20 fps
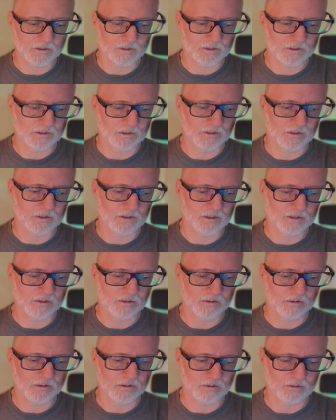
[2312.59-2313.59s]
See, she's
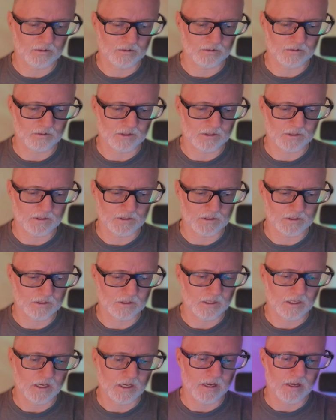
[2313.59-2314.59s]
doing a whole transition,
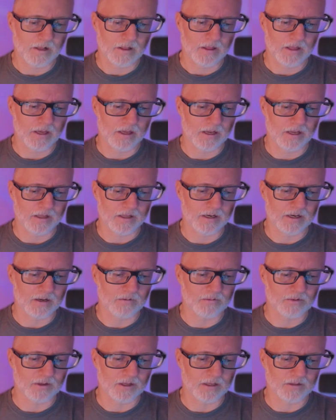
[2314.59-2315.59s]
and and then
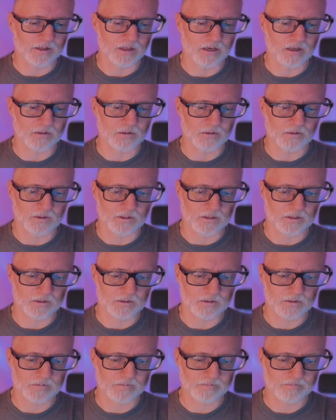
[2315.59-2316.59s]
after that, then I'll do
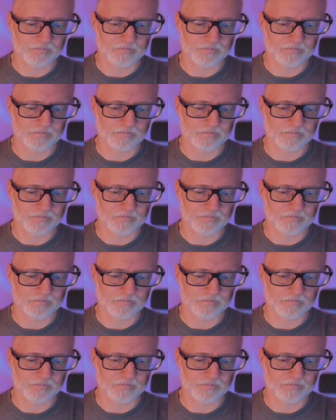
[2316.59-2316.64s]
these.